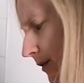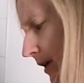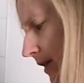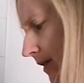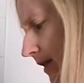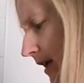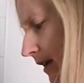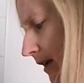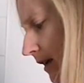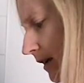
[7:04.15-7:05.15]
So I
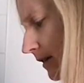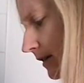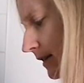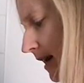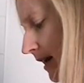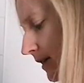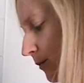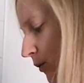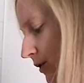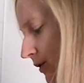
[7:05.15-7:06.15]
think, yeah,
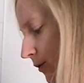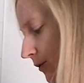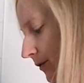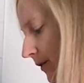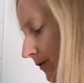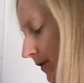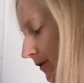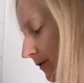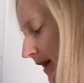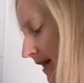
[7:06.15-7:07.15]
it's more just sort of
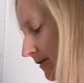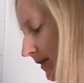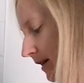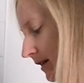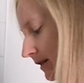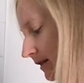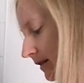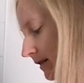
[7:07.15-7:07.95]
for the flavour,